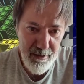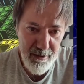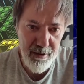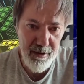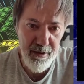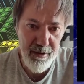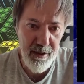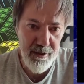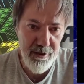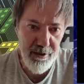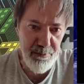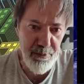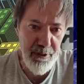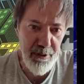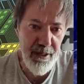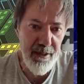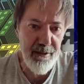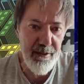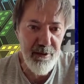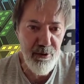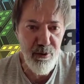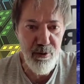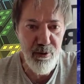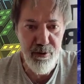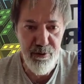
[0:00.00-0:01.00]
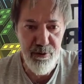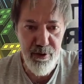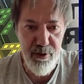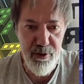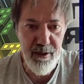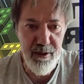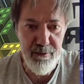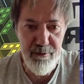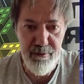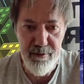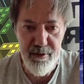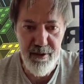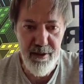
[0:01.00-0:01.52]
Deluxe Paint, all
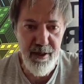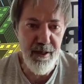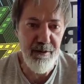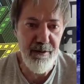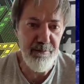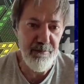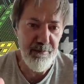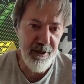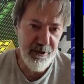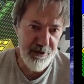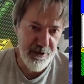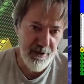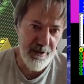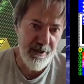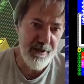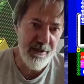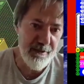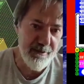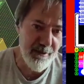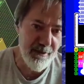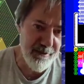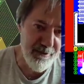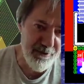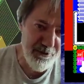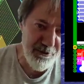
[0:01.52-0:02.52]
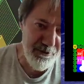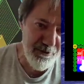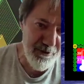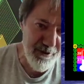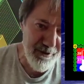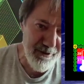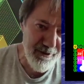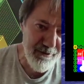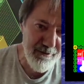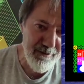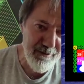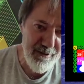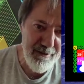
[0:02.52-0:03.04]
that came much later, as you know.